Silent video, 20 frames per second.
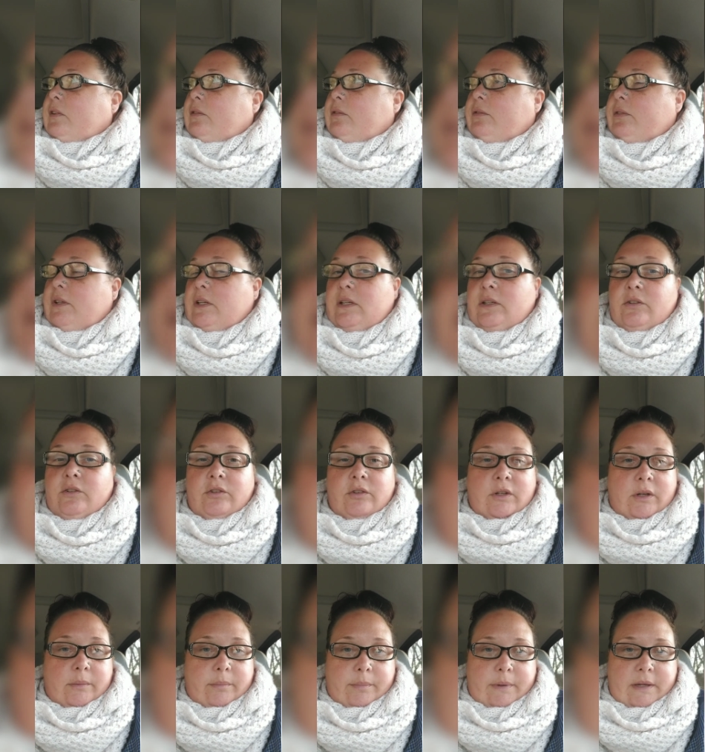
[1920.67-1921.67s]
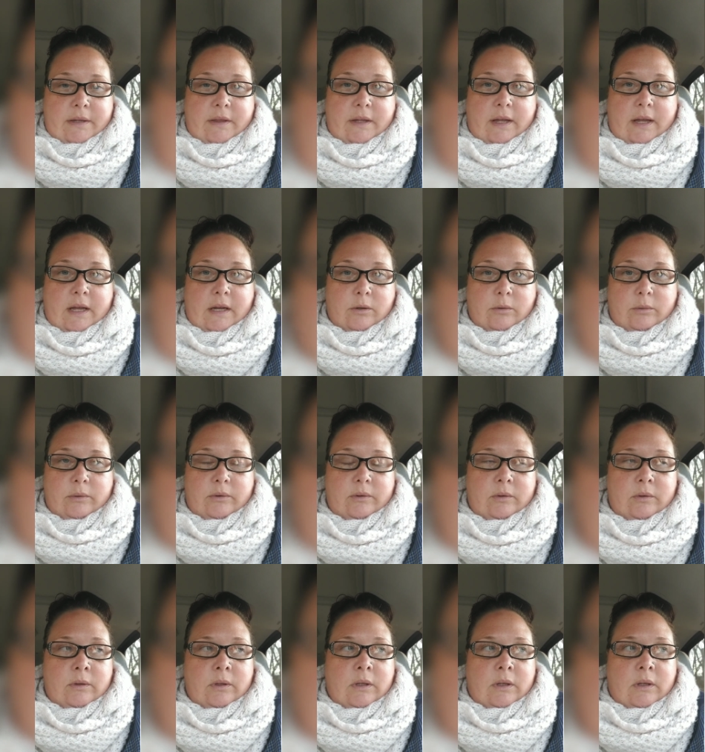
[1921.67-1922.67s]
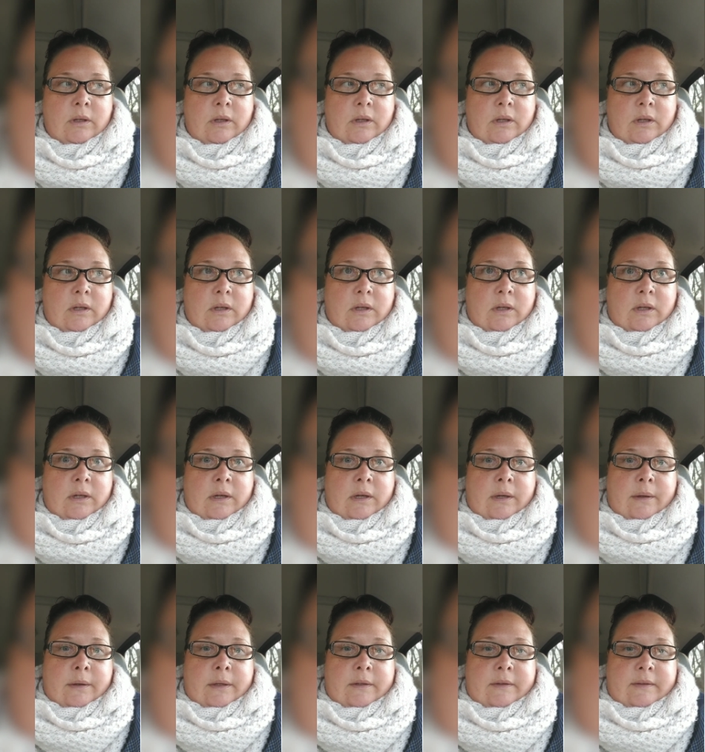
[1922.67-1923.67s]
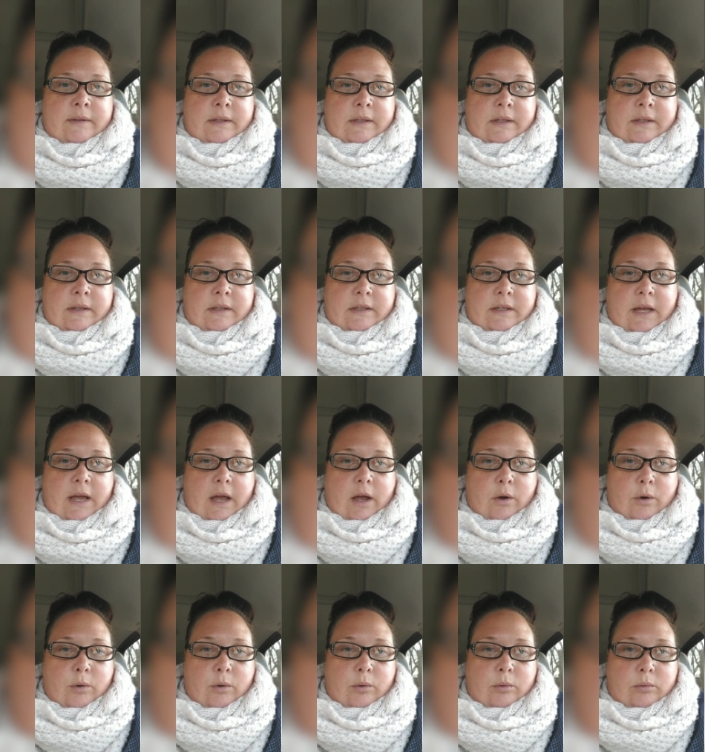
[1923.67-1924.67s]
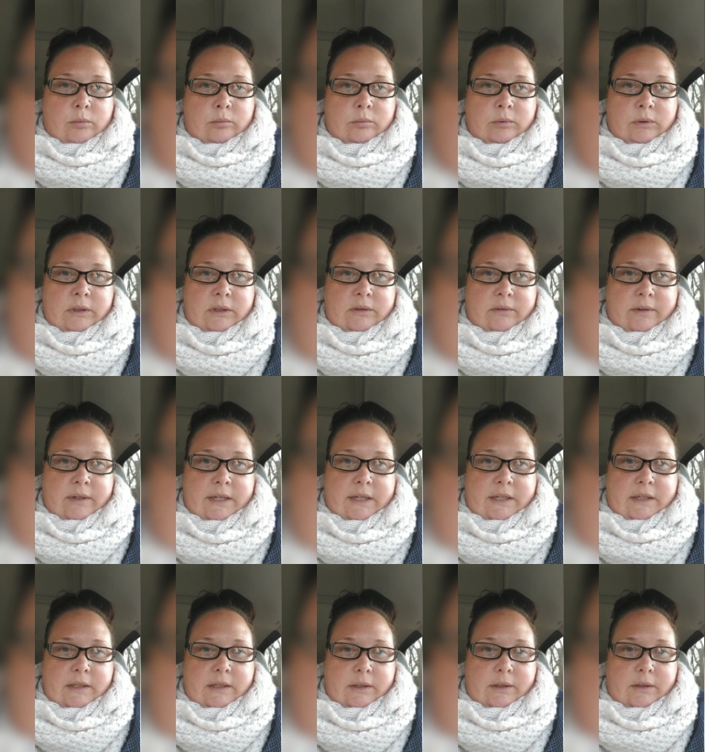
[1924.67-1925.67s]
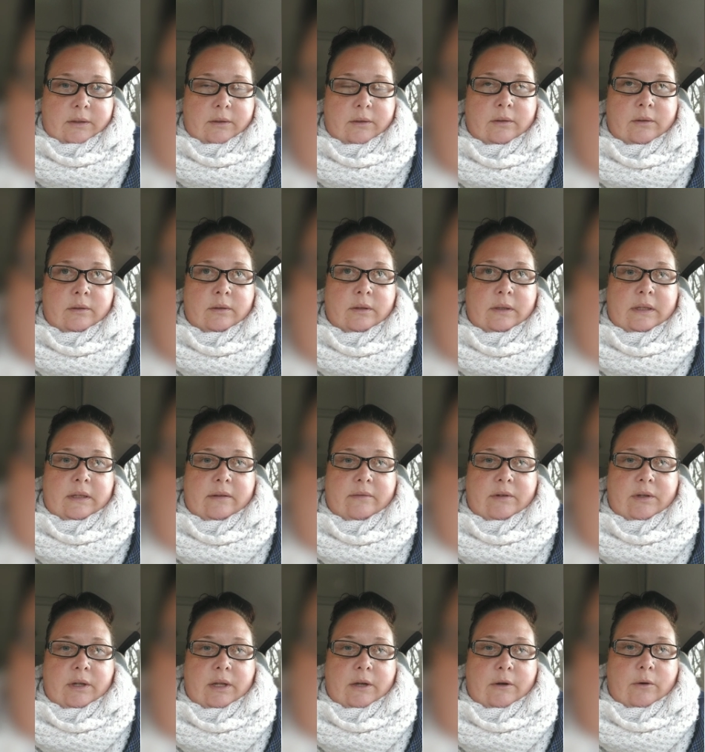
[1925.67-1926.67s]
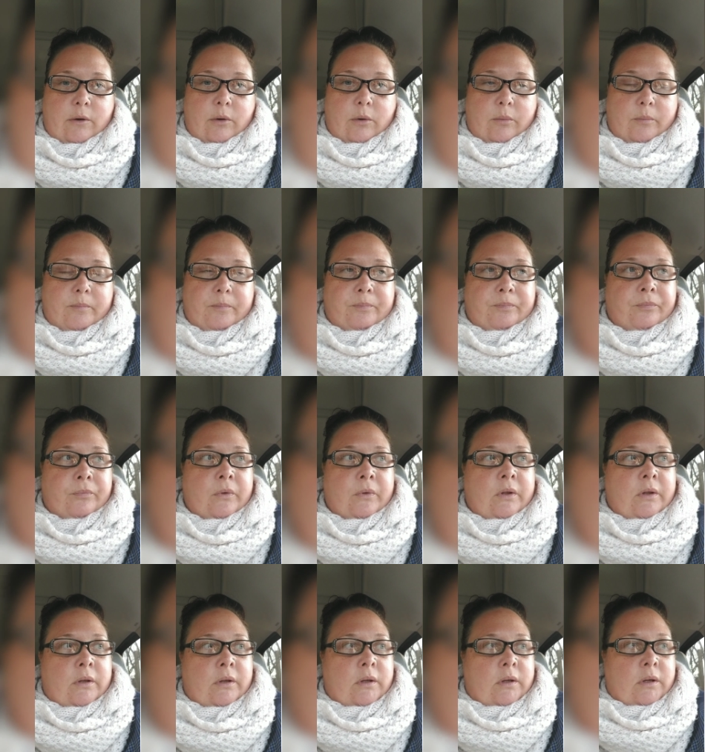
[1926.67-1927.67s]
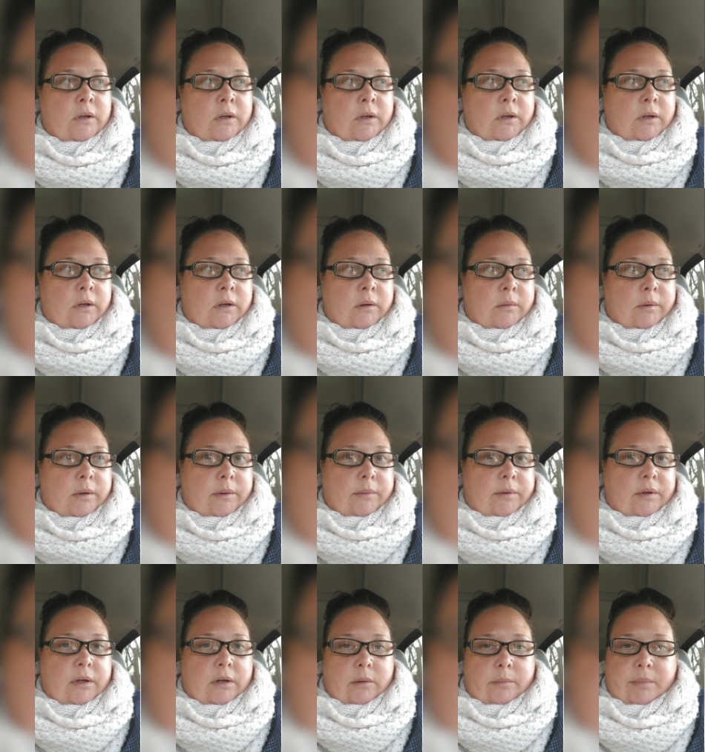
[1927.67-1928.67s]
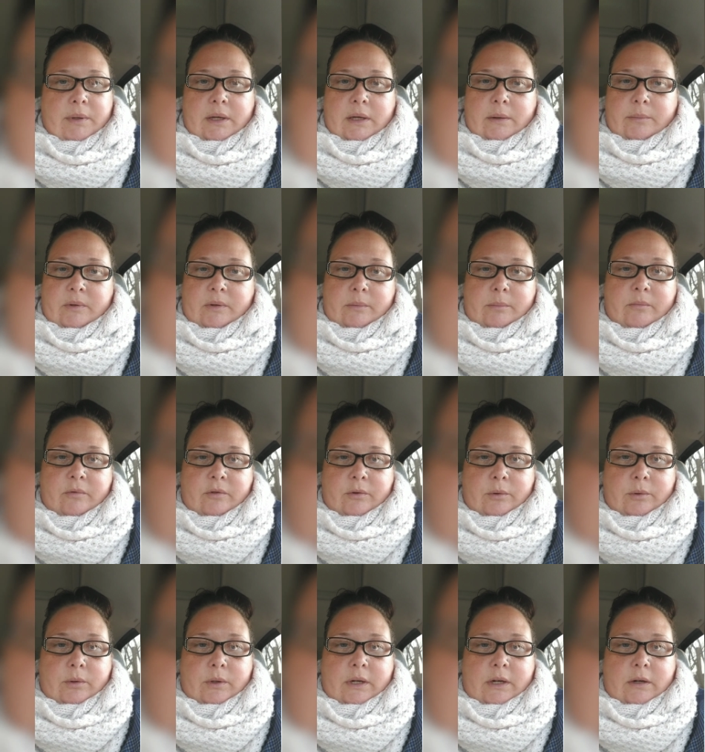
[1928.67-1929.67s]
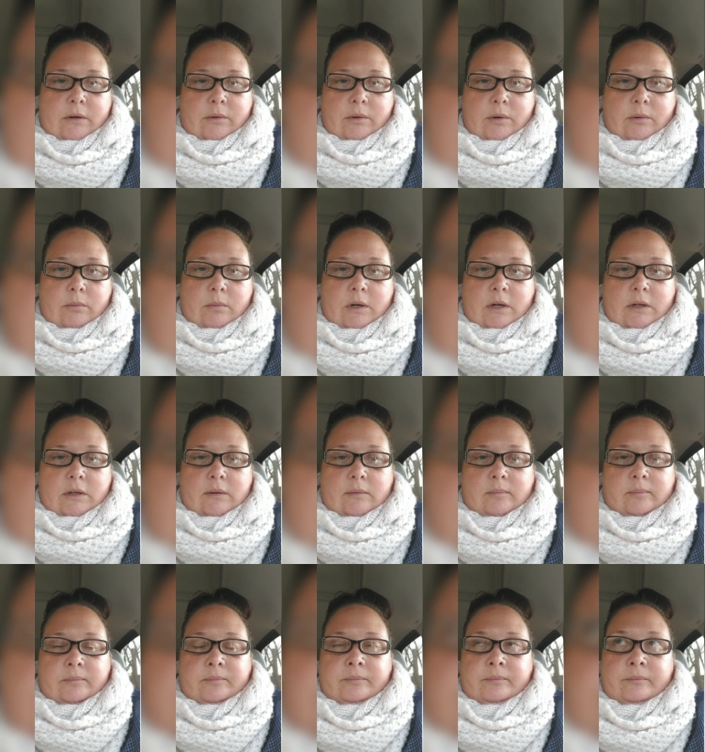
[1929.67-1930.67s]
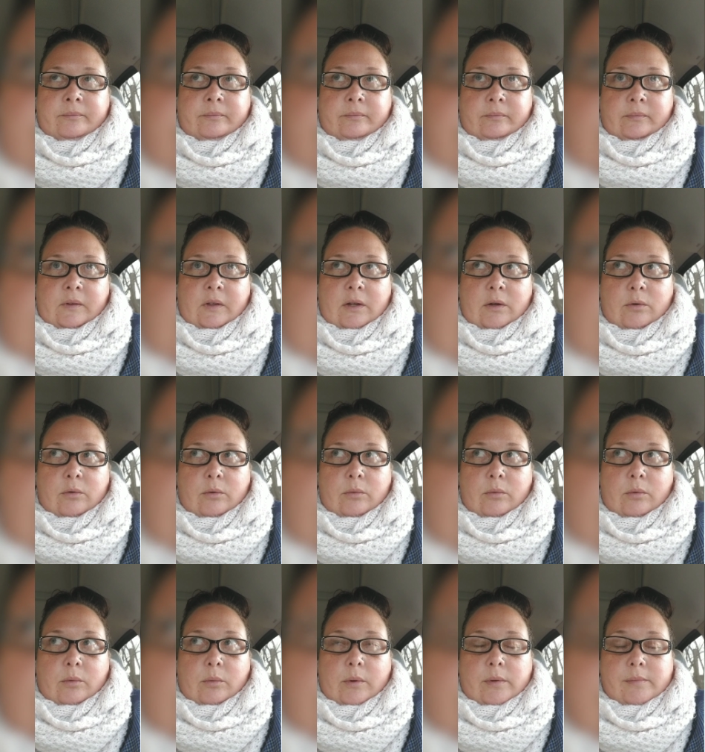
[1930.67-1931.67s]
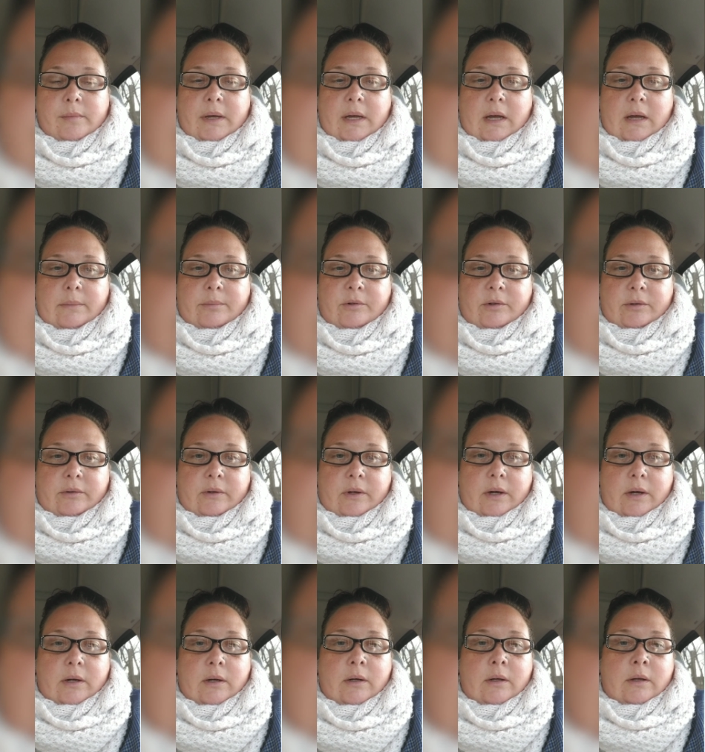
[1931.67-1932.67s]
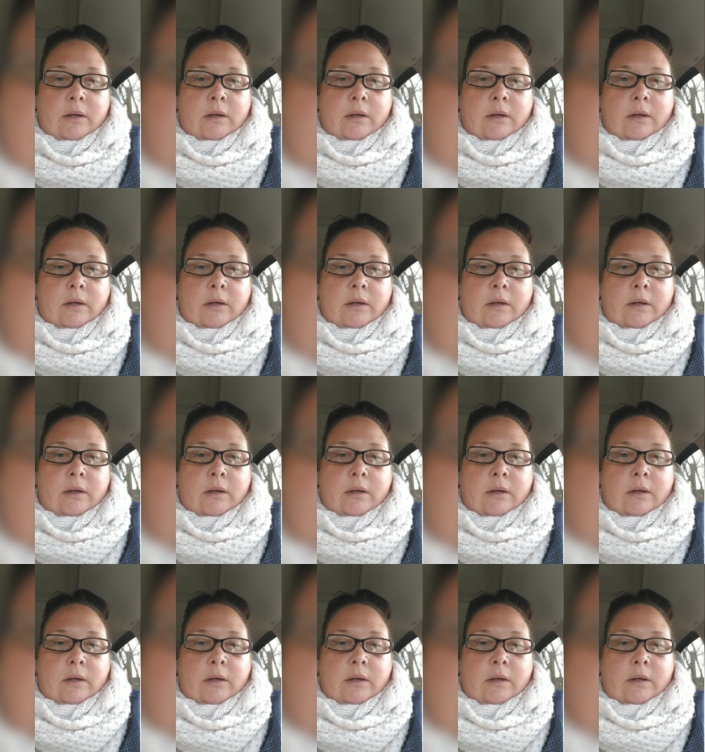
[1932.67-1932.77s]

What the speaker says: Finished up on the house. Sitting in the Tahoe, getting ready to leave and head home. Probably gonna pick up some food. I don't know what my options are.